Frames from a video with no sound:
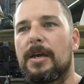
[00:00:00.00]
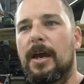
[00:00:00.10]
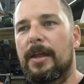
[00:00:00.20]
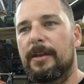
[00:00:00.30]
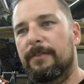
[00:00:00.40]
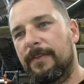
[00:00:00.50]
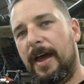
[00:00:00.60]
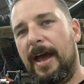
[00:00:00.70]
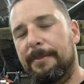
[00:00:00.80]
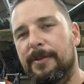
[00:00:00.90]
And if that
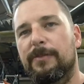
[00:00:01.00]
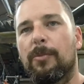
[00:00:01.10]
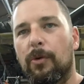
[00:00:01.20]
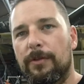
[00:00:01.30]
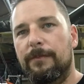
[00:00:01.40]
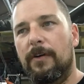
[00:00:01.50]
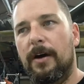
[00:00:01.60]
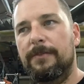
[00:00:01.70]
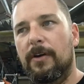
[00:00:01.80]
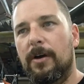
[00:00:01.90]
happens more than
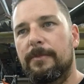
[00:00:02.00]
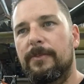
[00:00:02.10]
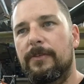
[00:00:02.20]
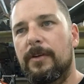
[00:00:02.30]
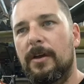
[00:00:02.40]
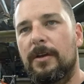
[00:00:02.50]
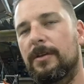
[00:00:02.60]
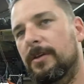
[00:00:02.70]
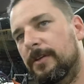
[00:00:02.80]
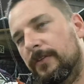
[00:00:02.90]
5 times,
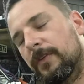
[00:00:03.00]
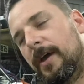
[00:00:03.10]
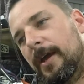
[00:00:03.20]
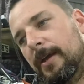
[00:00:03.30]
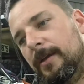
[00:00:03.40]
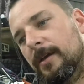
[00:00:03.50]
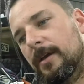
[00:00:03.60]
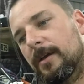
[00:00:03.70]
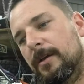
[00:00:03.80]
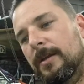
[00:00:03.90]
you can say,
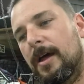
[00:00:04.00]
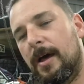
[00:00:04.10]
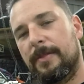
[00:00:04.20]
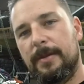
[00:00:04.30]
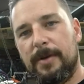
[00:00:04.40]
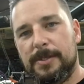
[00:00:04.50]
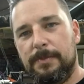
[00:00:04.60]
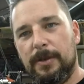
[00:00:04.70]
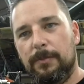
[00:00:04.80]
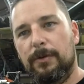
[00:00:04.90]
nah, there must
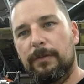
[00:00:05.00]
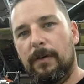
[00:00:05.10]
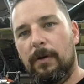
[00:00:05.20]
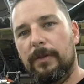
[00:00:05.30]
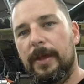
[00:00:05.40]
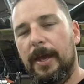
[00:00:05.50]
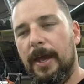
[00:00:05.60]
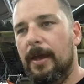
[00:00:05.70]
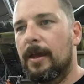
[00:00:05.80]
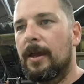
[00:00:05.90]
be a real fault there,
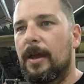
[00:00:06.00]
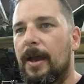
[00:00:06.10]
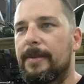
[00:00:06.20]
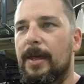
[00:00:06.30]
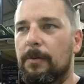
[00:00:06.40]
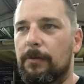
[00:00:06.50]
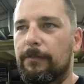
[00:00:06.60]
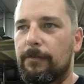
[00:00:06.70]
and now